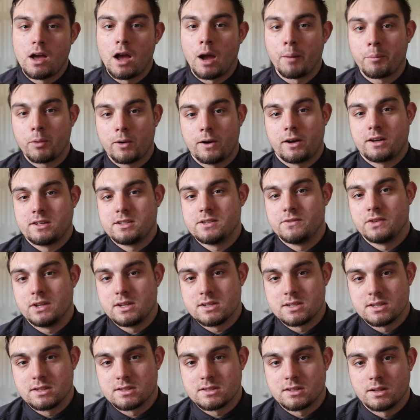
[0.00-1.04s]
a productivity
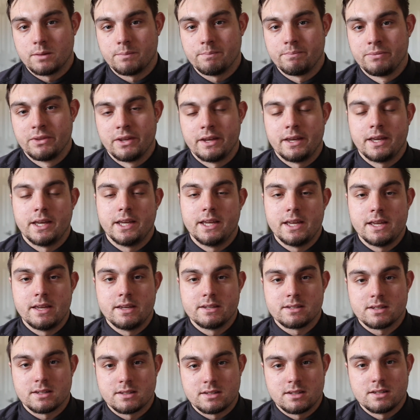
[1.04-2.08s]
system
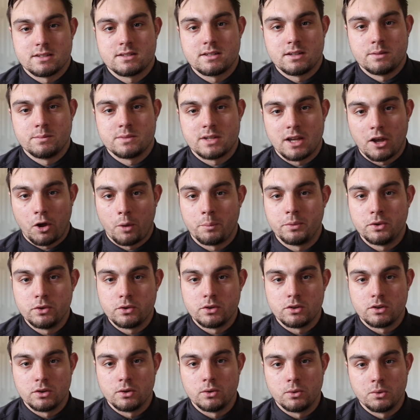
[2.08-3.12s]
is a system to help you
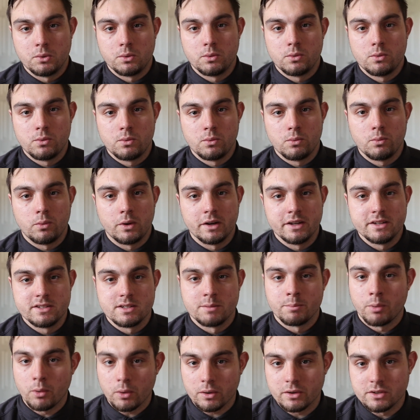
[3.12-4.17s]
to do what is
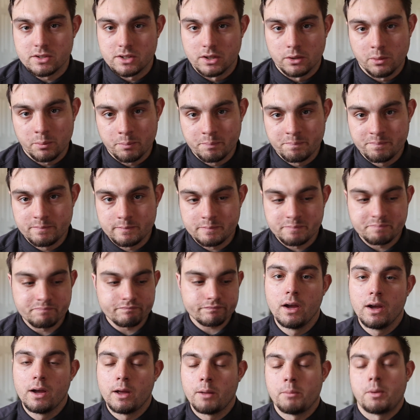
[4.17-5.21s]
important to you.
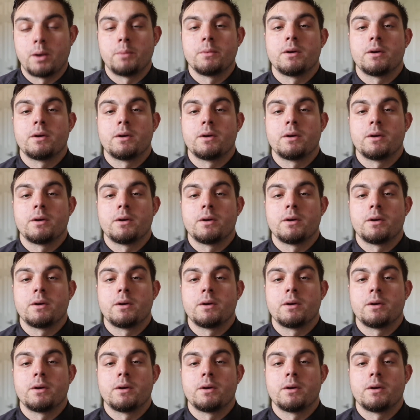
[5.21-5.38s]
But